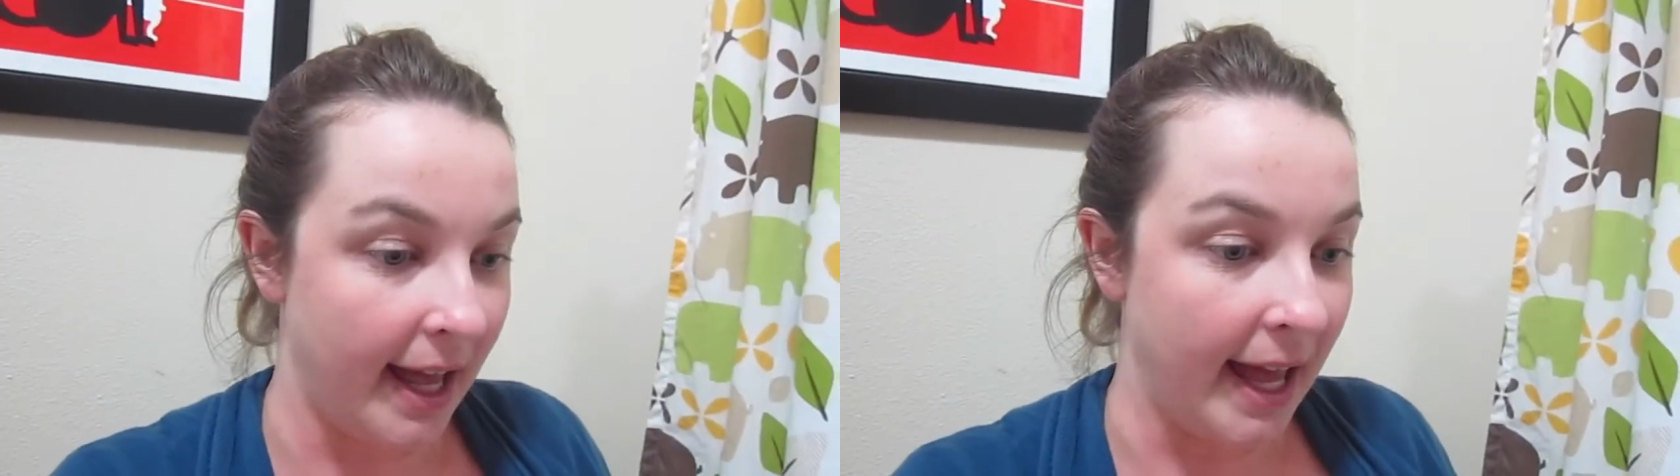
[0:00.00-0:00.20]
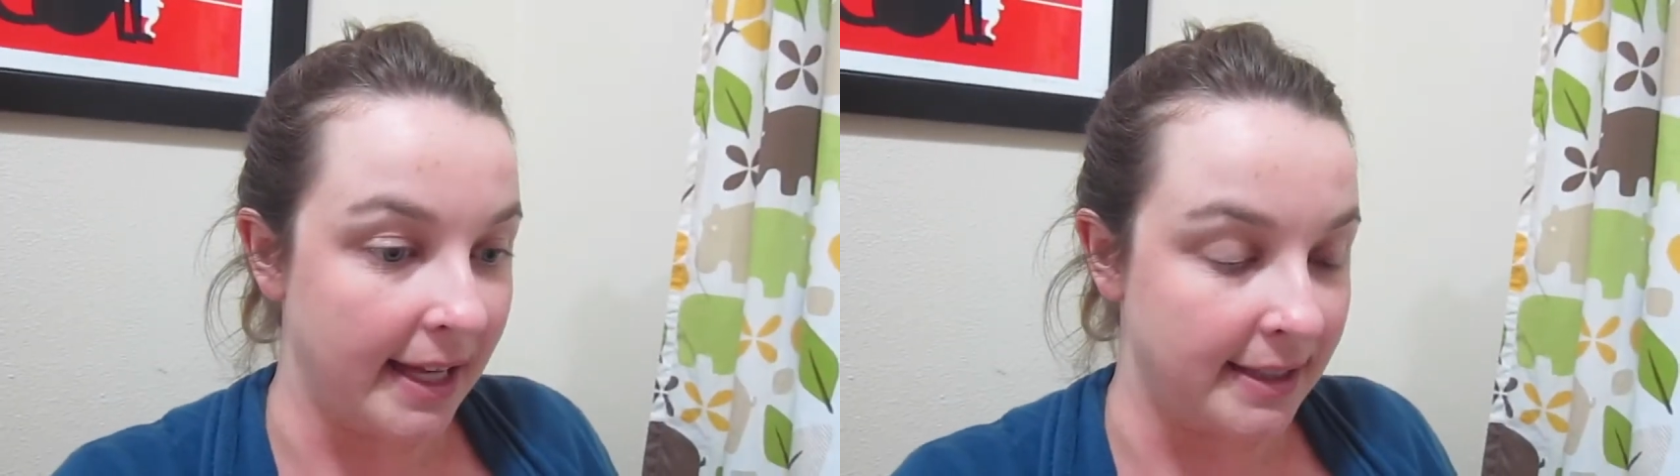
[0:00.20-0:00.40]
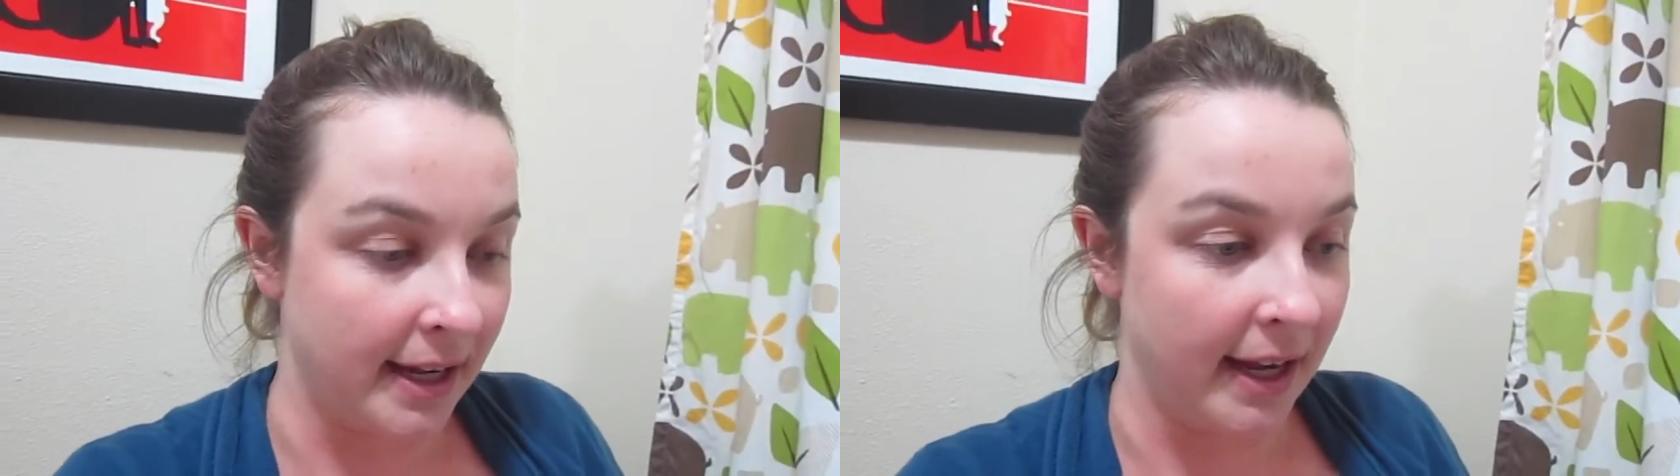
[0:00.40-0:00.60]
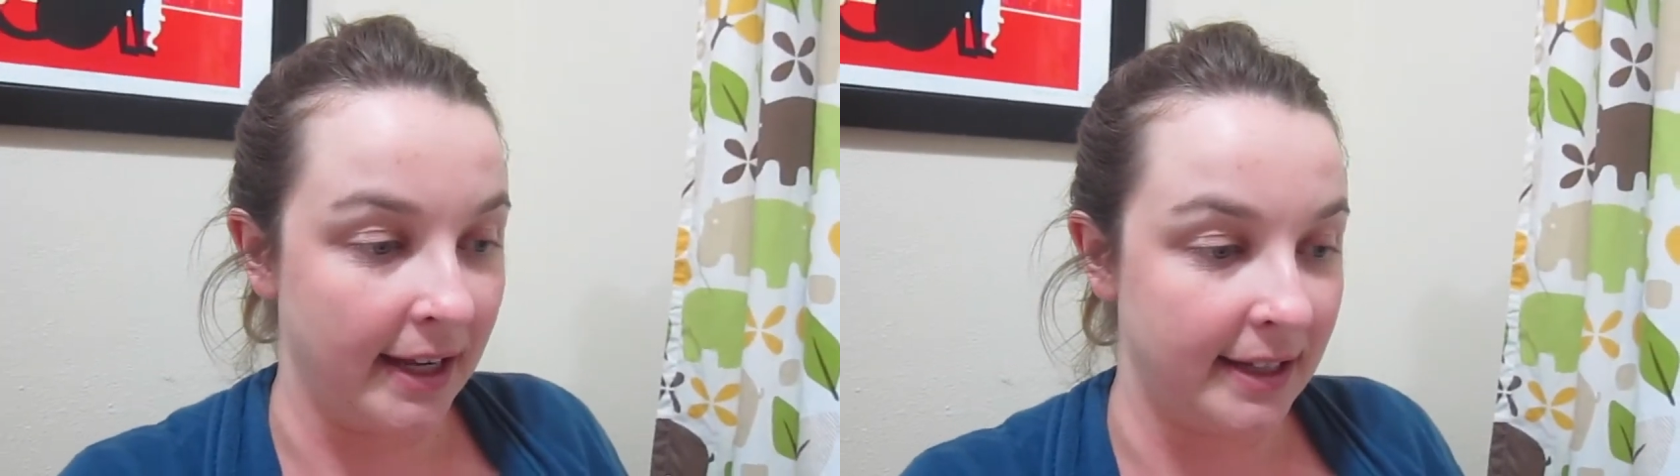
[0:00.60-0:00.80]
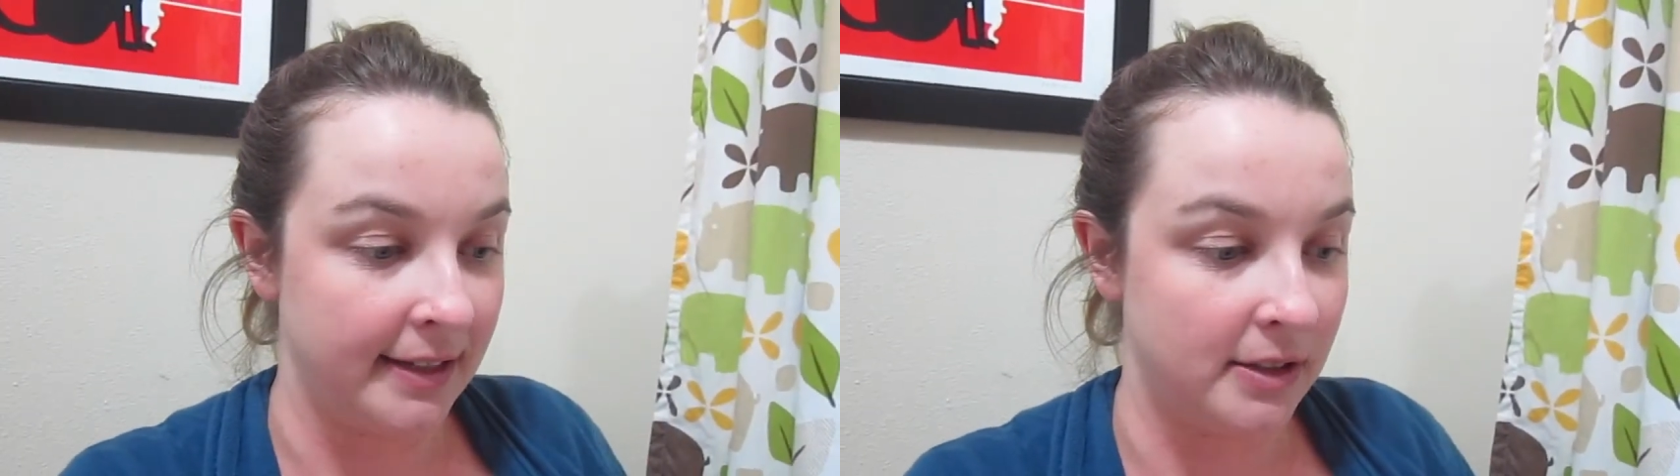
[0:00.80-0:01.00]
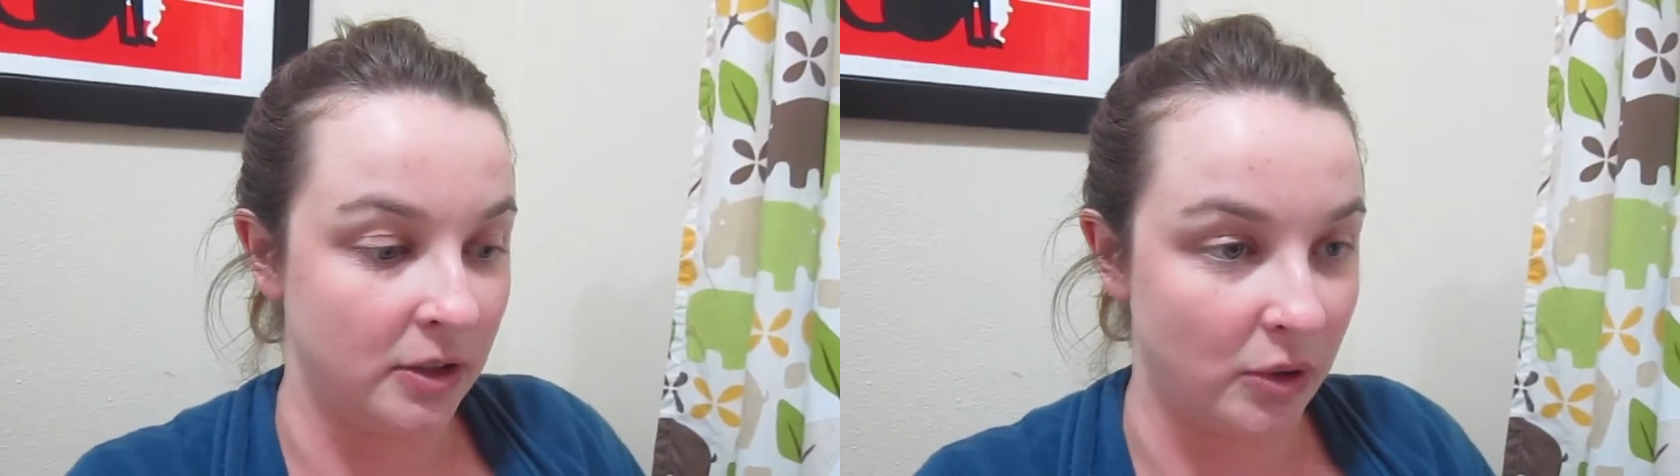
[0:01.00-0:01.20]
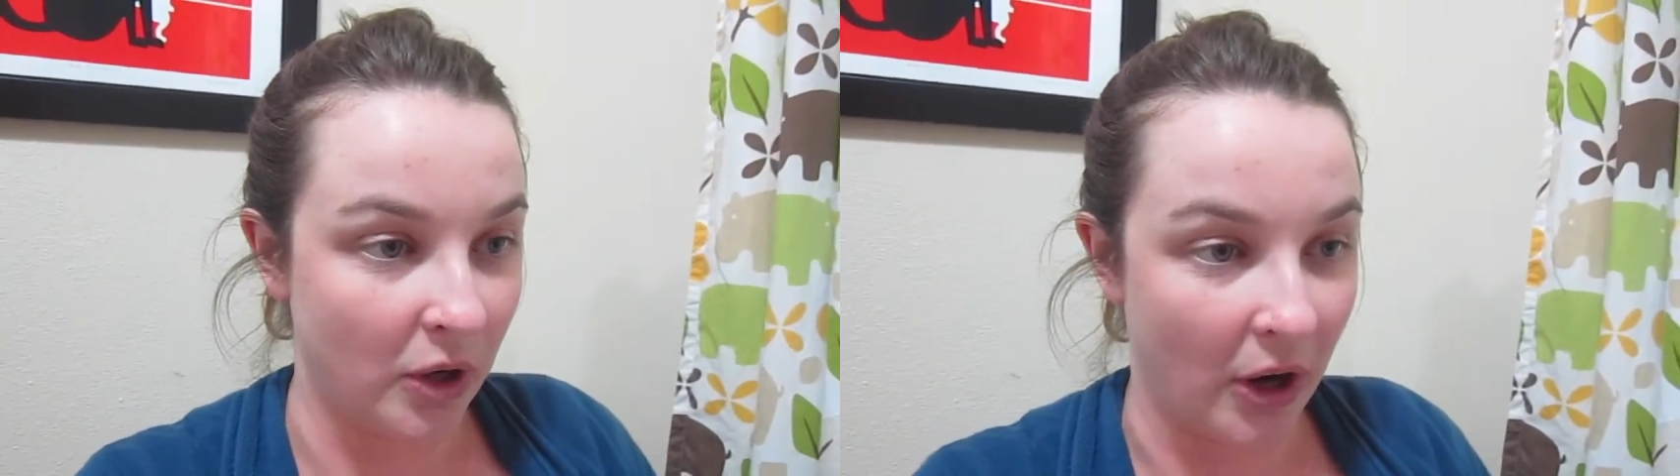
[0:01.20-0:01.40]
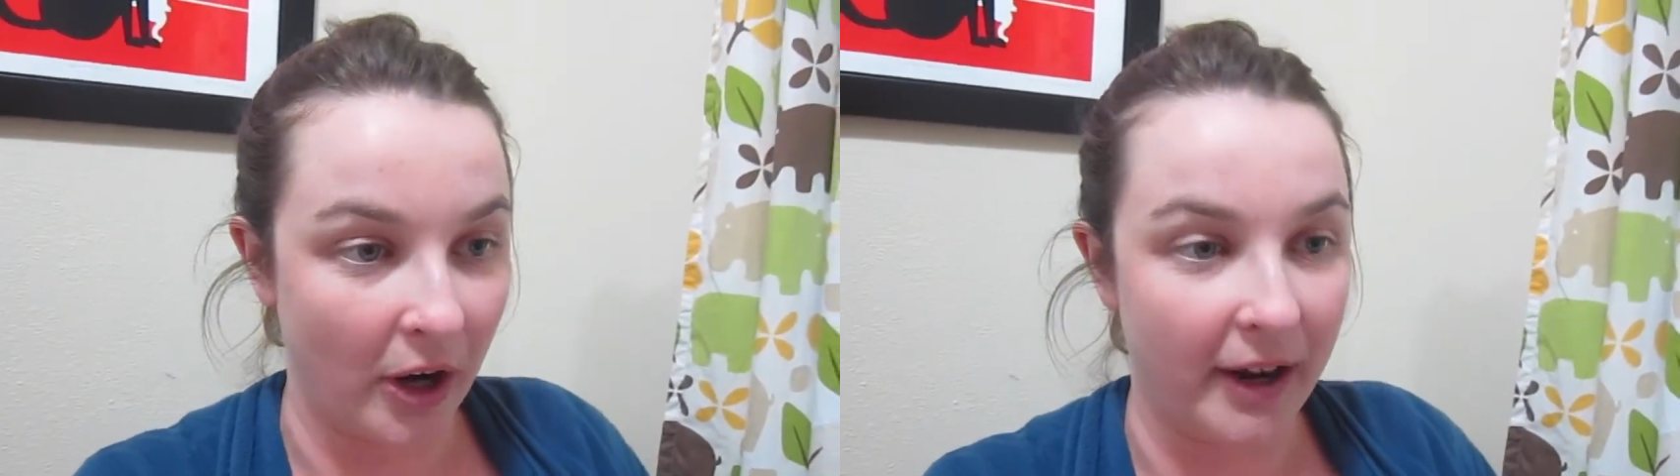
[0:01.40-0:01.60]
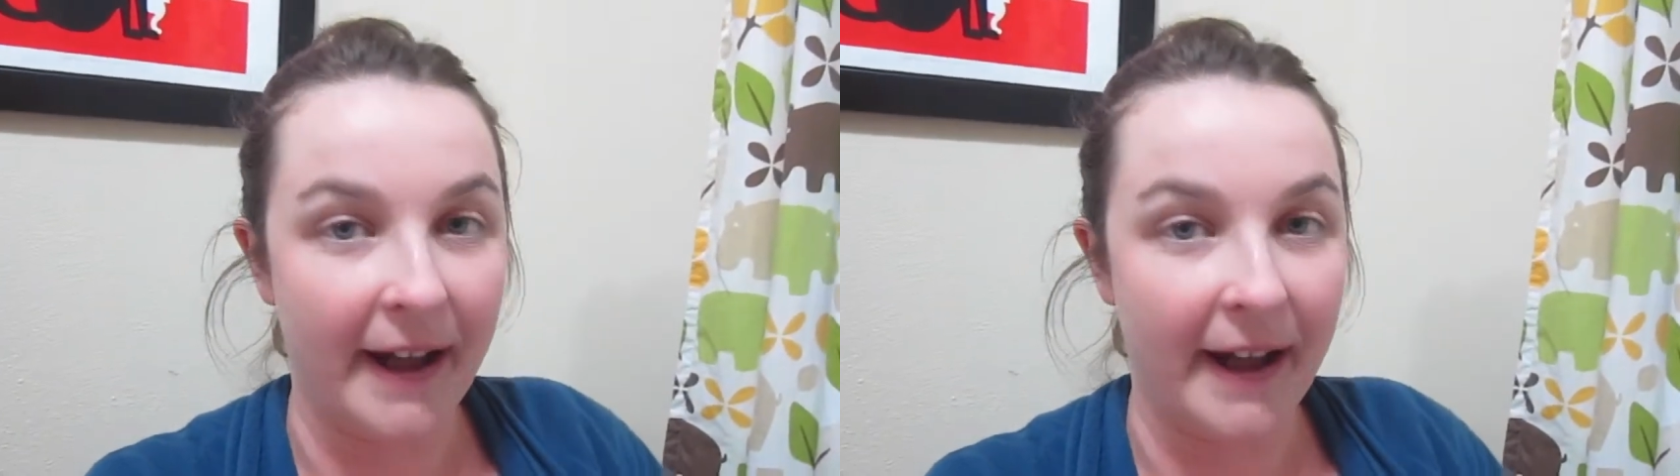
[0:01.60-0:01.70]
at night in the new car